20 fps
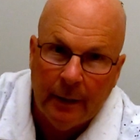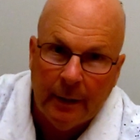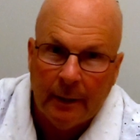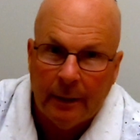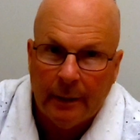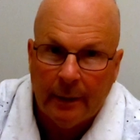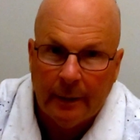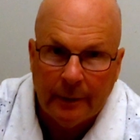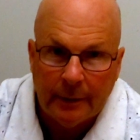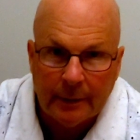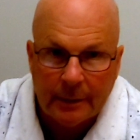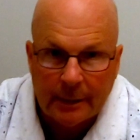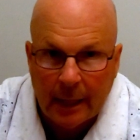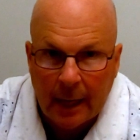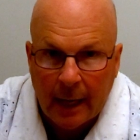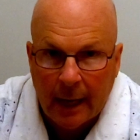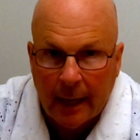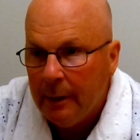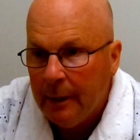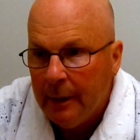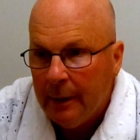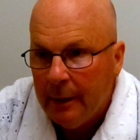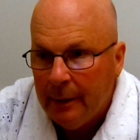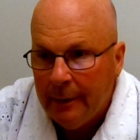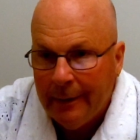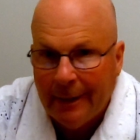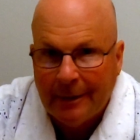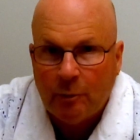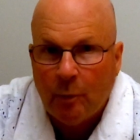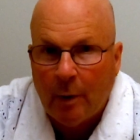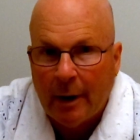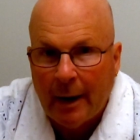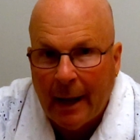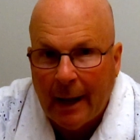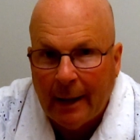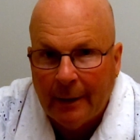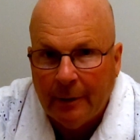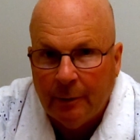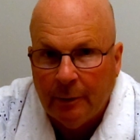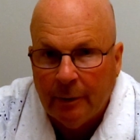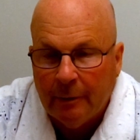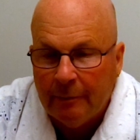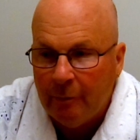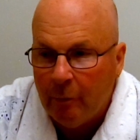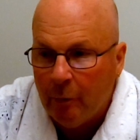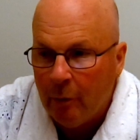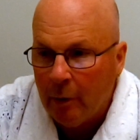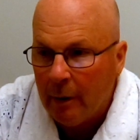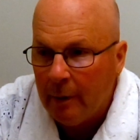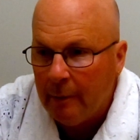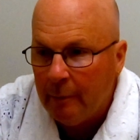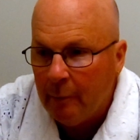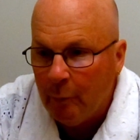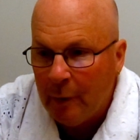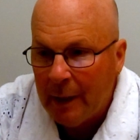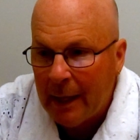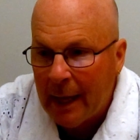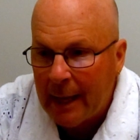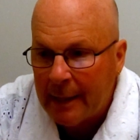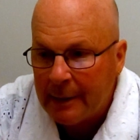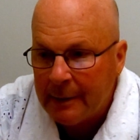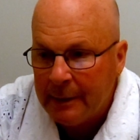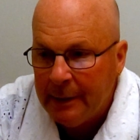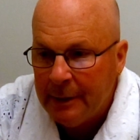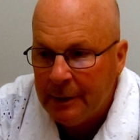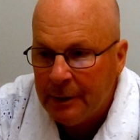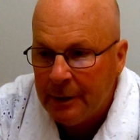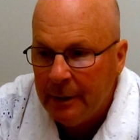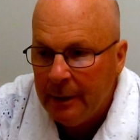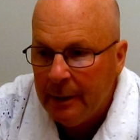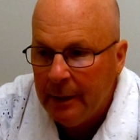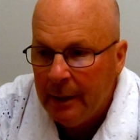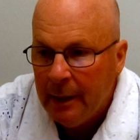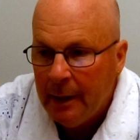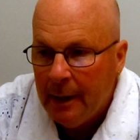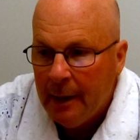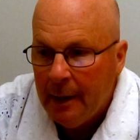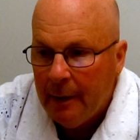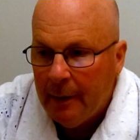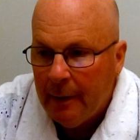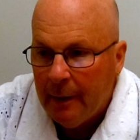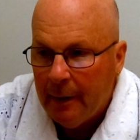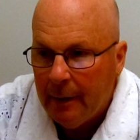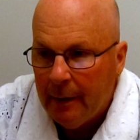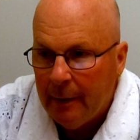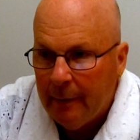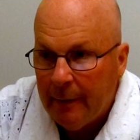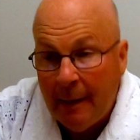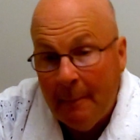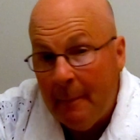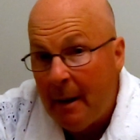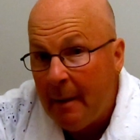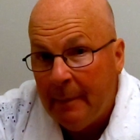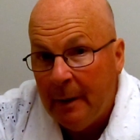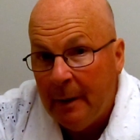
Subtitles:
in the sky. That's what I do it for, relaxation. That might be